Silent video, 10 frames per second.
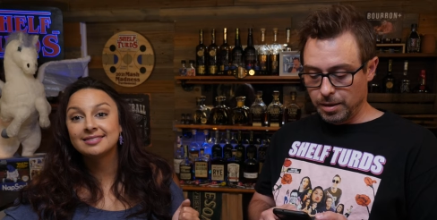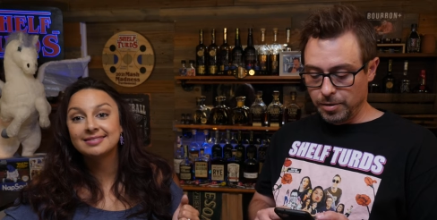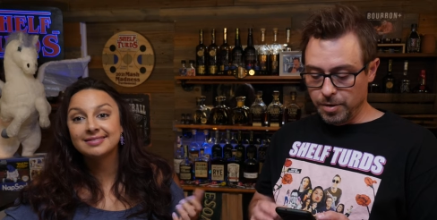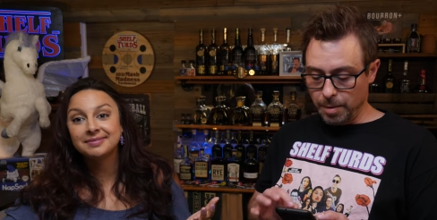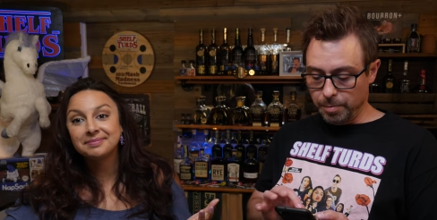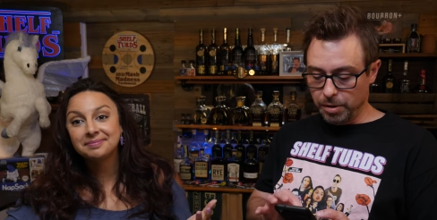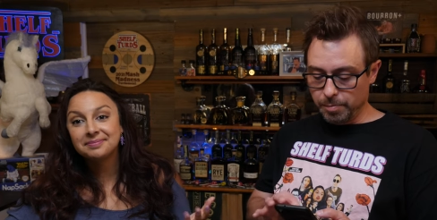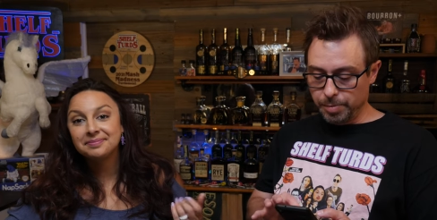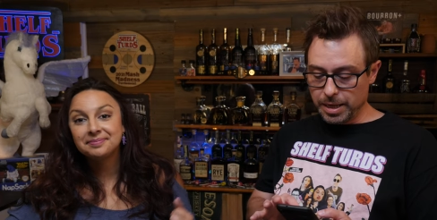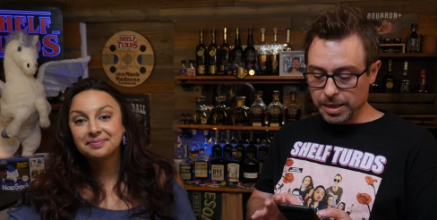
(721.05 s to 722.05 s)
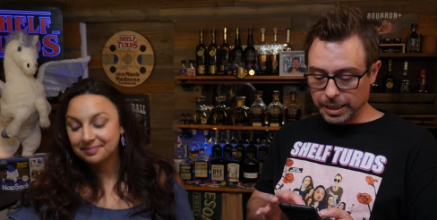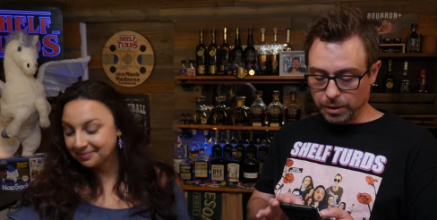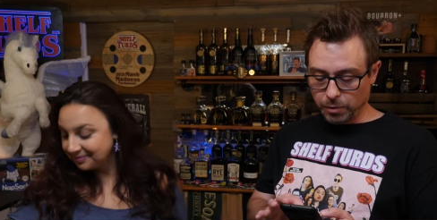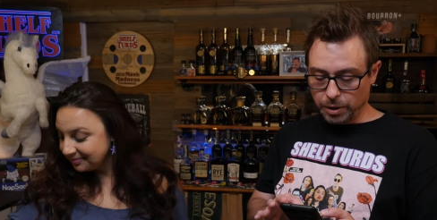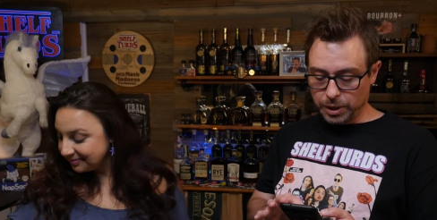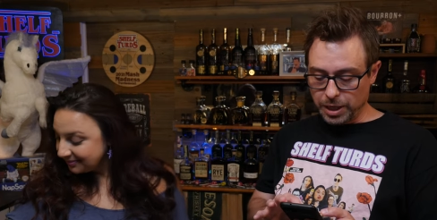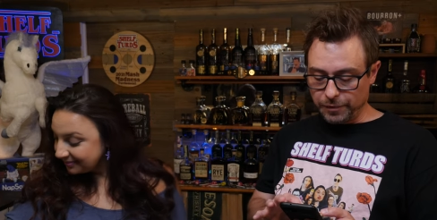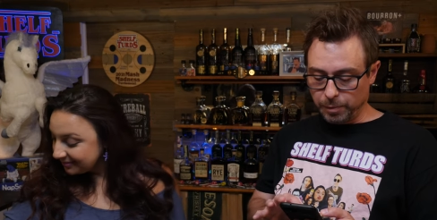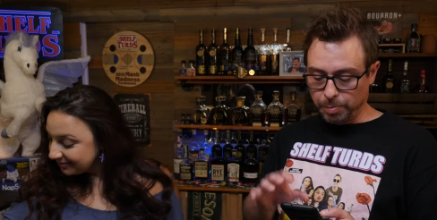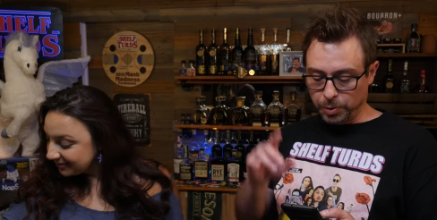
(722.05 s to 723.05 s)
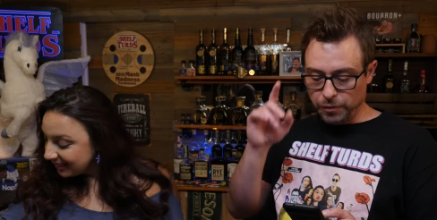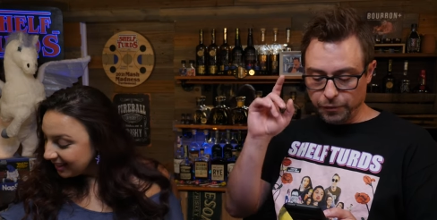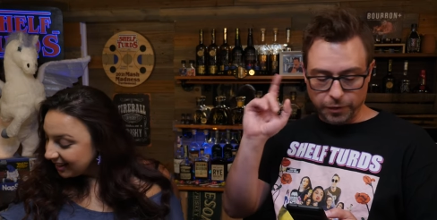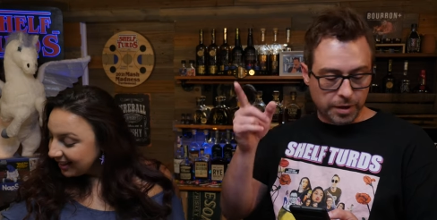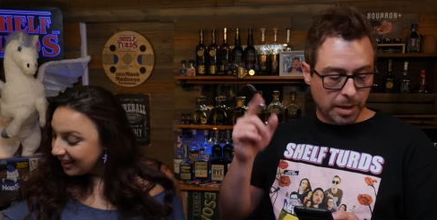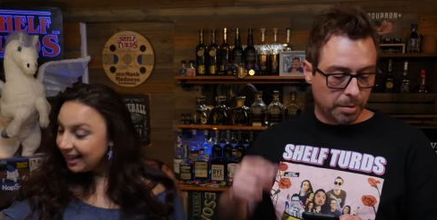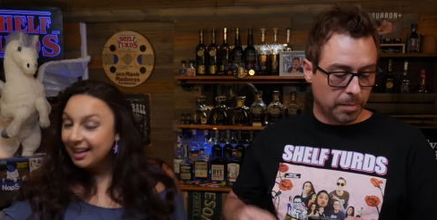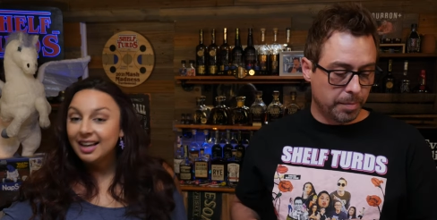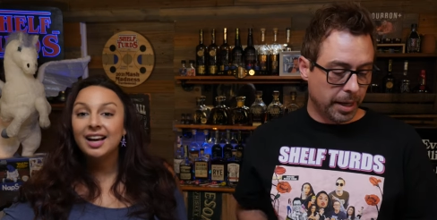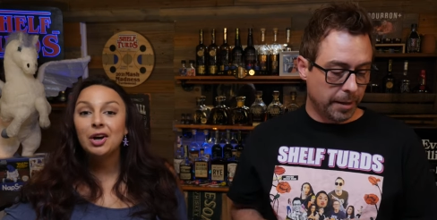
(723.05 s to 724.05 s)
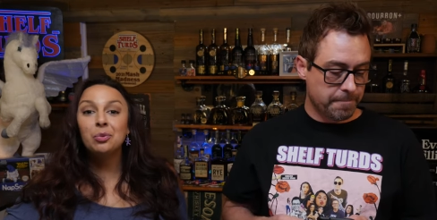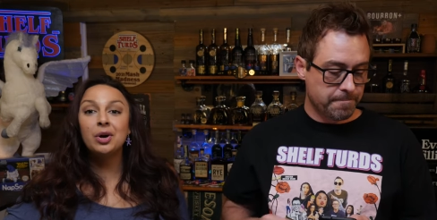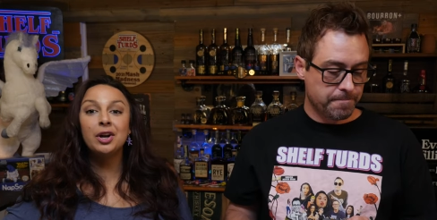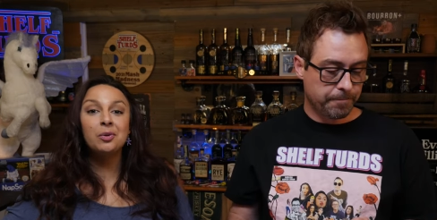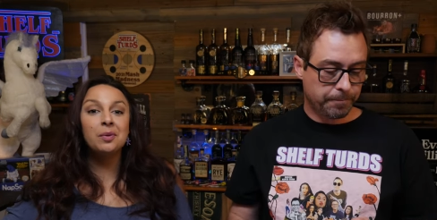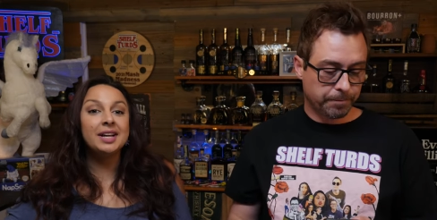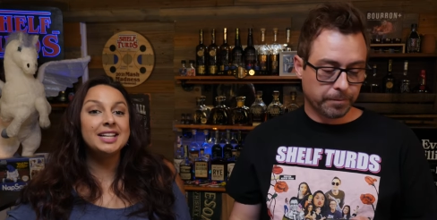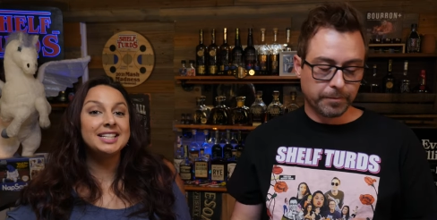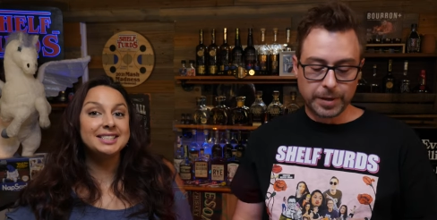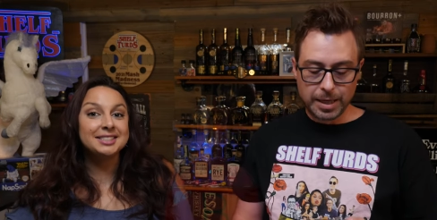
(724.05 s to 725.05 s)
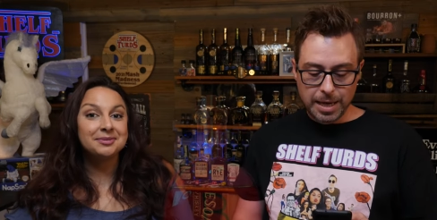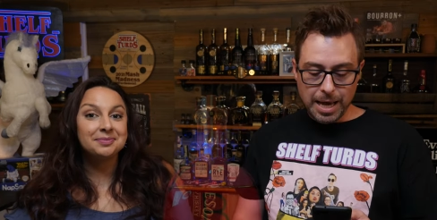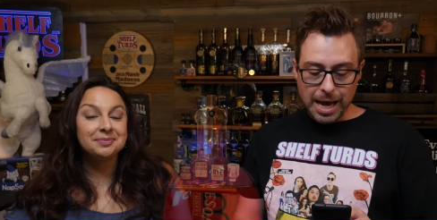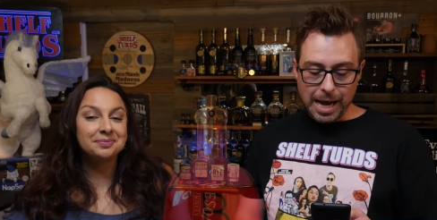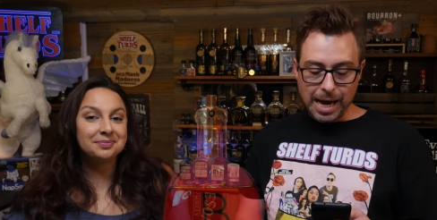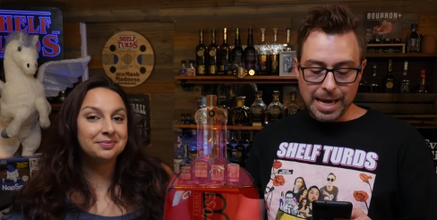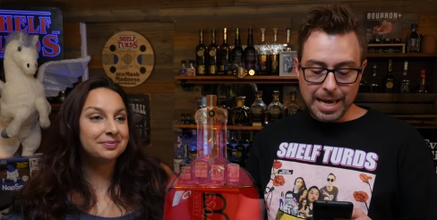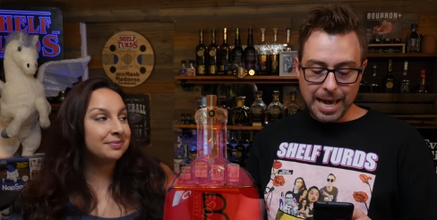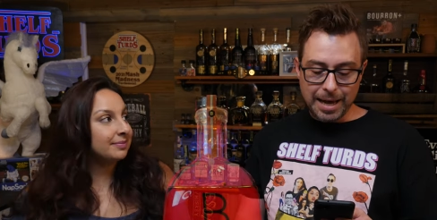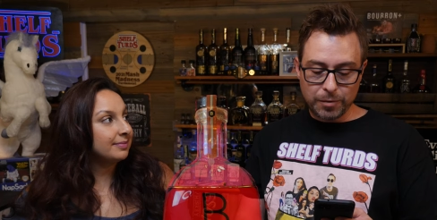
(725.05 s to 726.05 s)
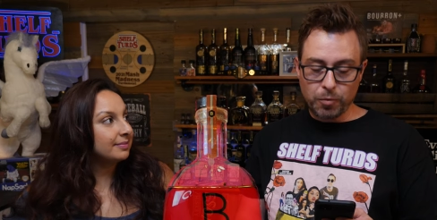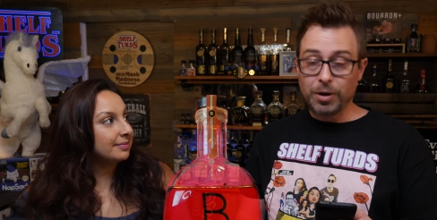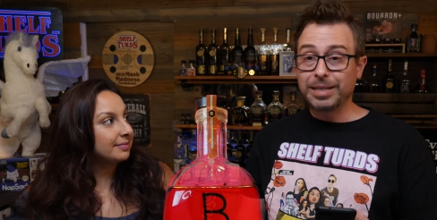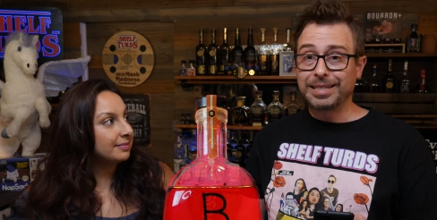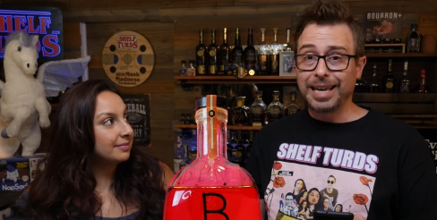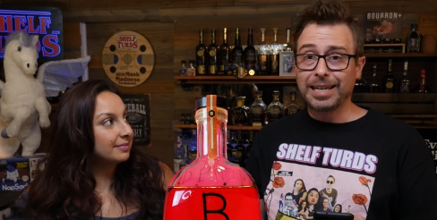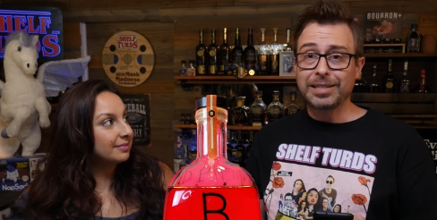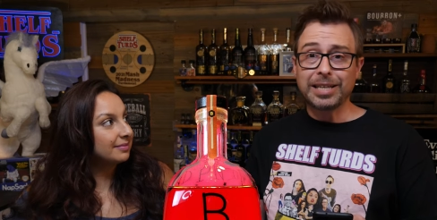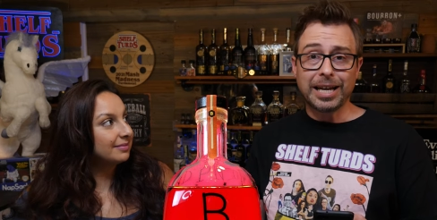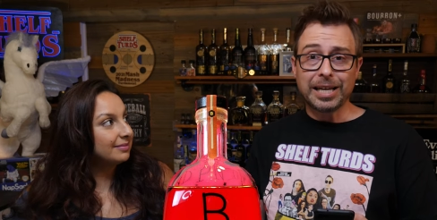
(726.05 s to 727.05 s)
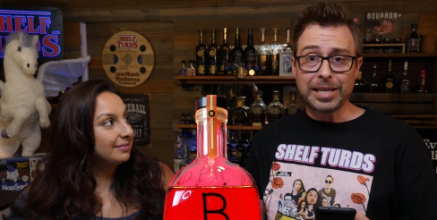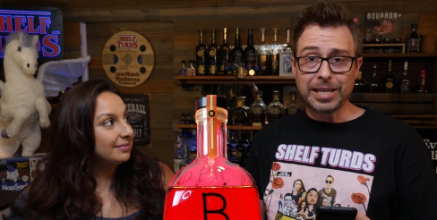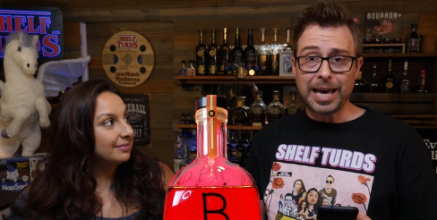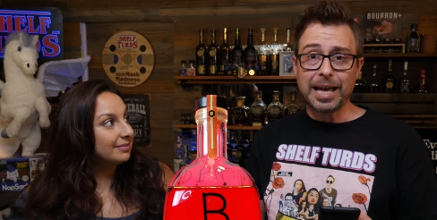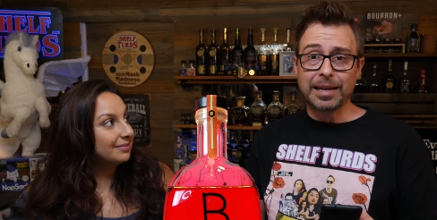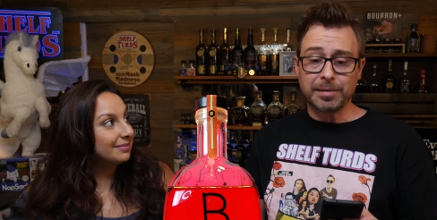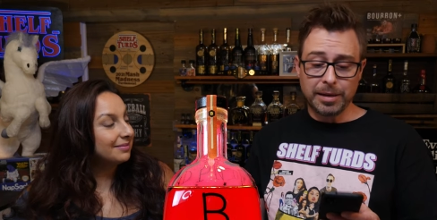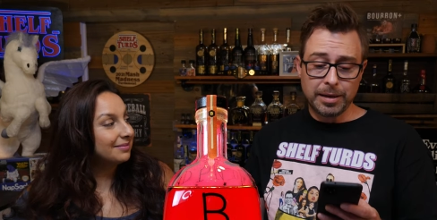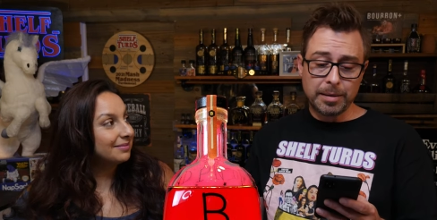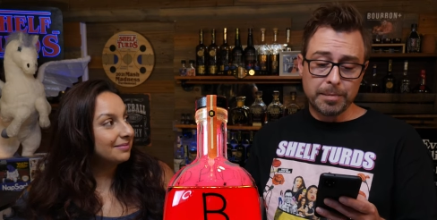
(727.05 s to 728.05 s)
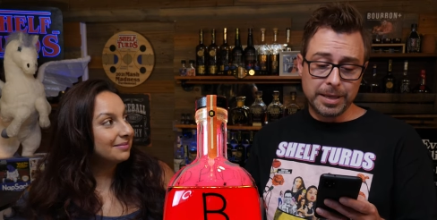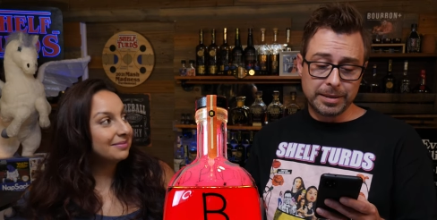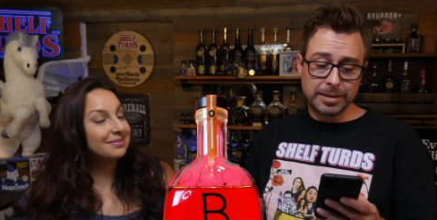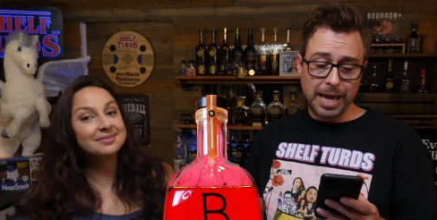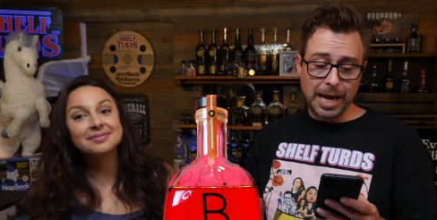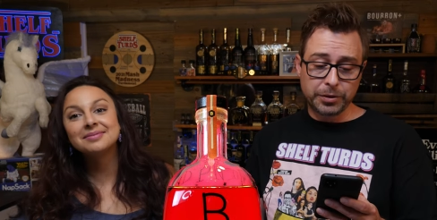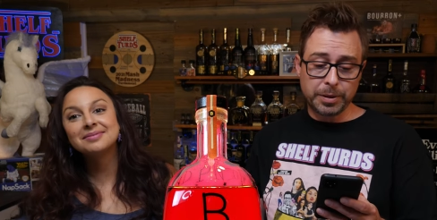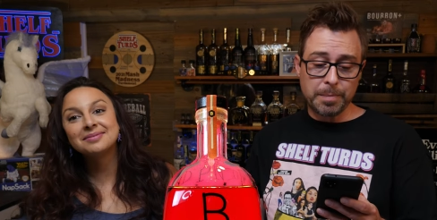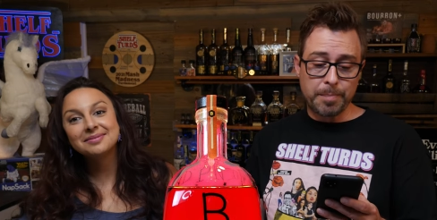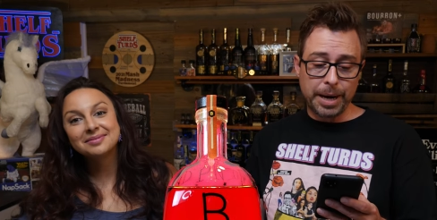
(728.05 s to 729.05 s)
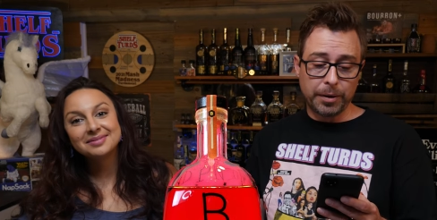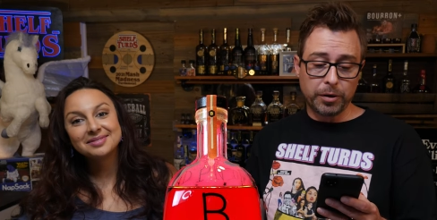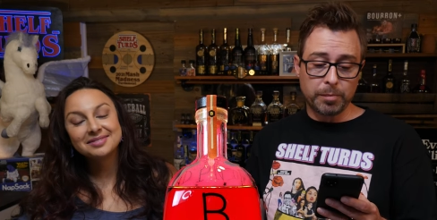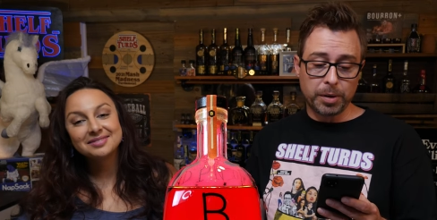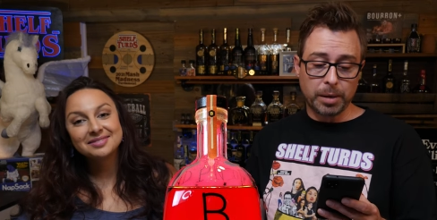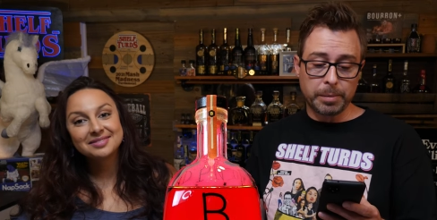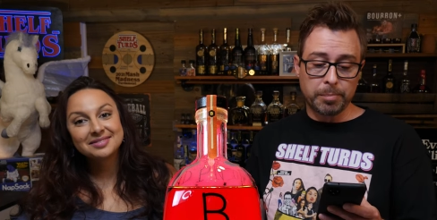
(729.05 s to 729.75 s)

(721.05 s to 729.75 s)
Speaker 1: Number B. Kira, what did you have for proof for number B?
Speaker 2: one oh one.
Speaker 1: I had one ten yet again. This is actually Barrell Bourbon